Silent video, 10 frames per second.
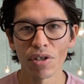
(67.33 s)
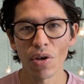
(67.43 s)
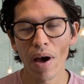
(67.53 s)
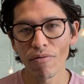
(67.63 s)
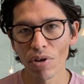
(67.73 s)
So
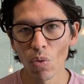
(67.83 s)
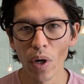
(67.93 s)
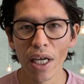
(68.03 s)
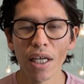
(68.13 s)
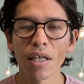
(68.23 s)
every
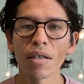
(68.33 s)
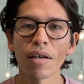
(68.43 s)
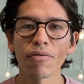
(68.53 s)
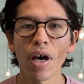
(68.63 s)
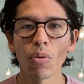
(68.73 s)
week,
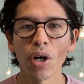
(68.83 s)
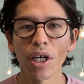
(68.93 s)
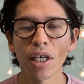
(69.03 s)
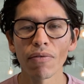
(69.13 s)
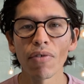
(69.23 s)
if they're
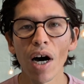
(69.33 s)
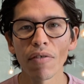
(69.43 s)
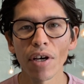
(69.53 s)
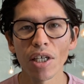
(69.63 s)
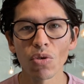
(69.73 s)
working five
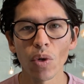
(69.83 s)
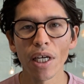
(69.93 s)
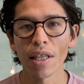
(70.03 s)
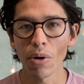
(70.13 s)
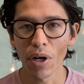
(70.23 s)
days a
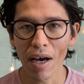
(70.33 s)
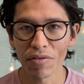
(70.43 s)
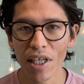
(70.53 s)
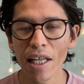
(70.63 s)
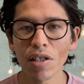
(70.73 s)
week, they would have
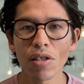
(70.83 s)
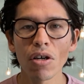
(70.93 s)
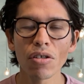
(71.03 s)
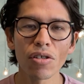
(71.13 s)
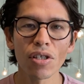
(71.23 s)
ten
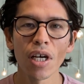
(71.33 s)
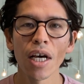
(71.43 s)
slots.